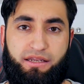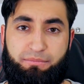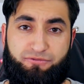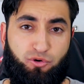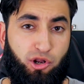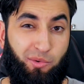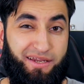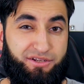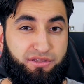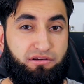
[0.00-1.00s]
Now before going
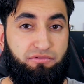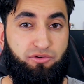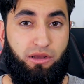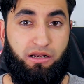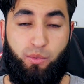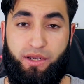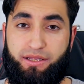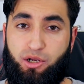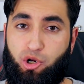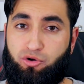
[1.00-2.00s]
into the review I'll quickly
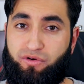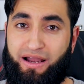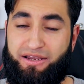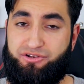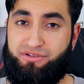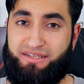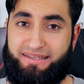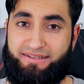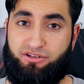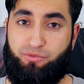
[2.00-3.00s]
go over how to set
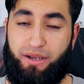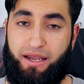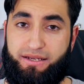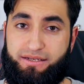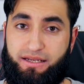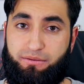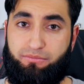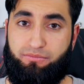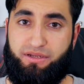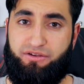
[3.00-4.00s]
this up and um,